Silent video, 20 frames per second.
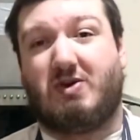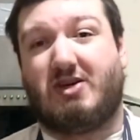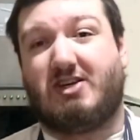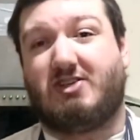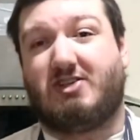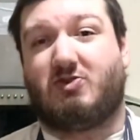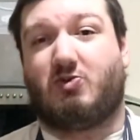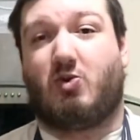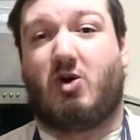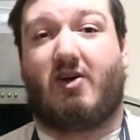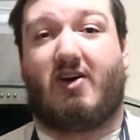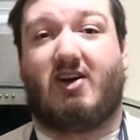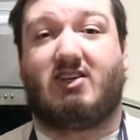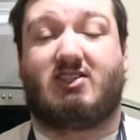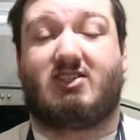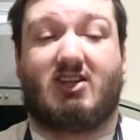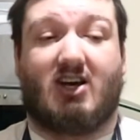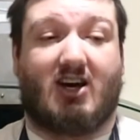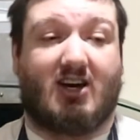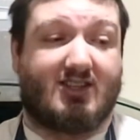is where I
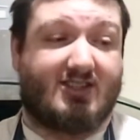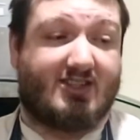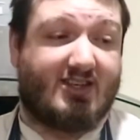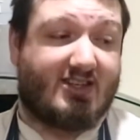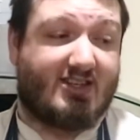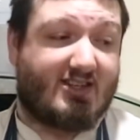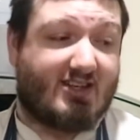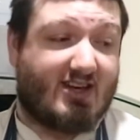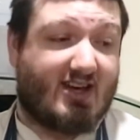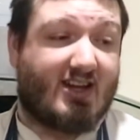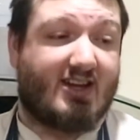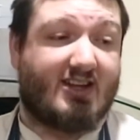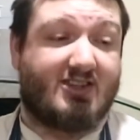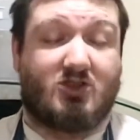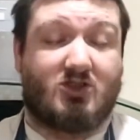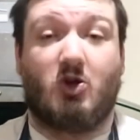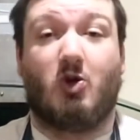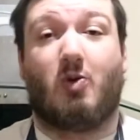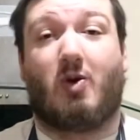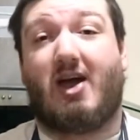started and
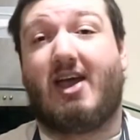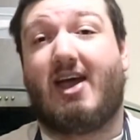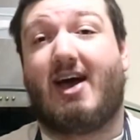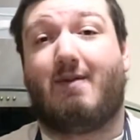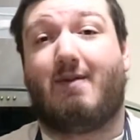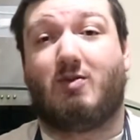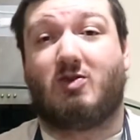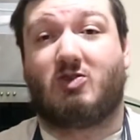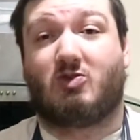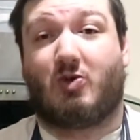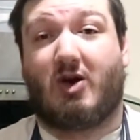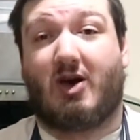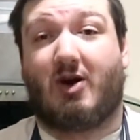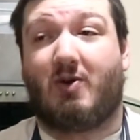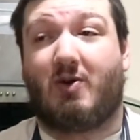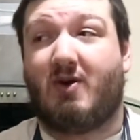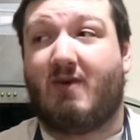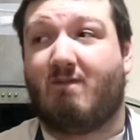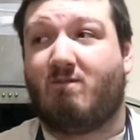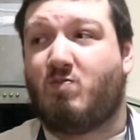it's who I am as
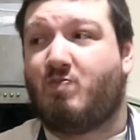well.